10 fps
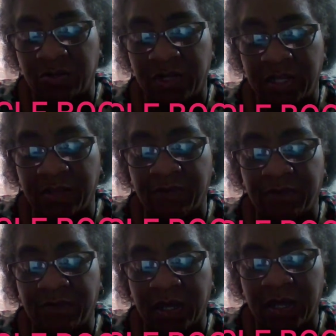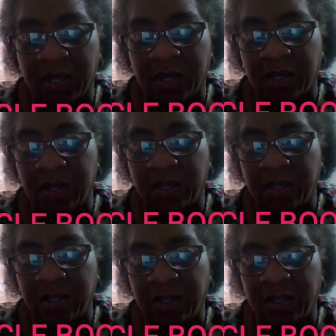leave a
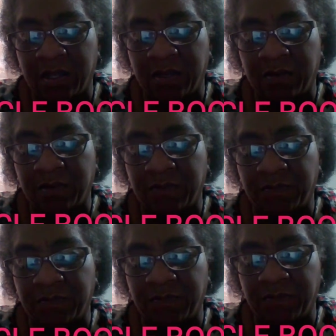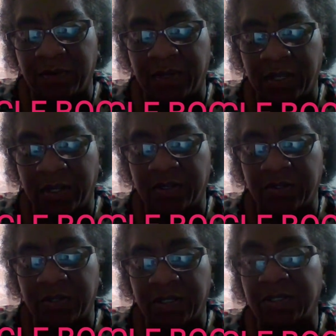link
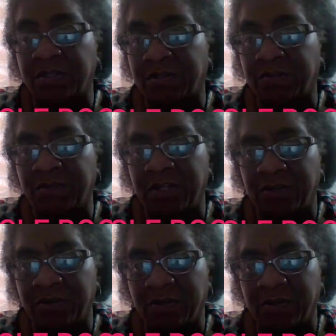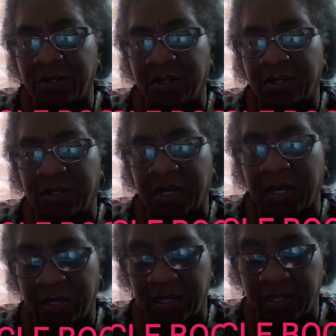to his video
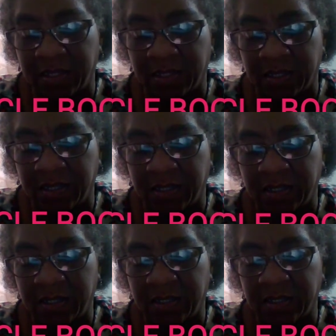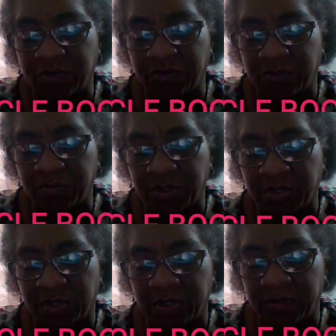tag in the
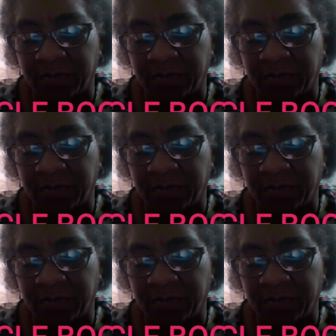description.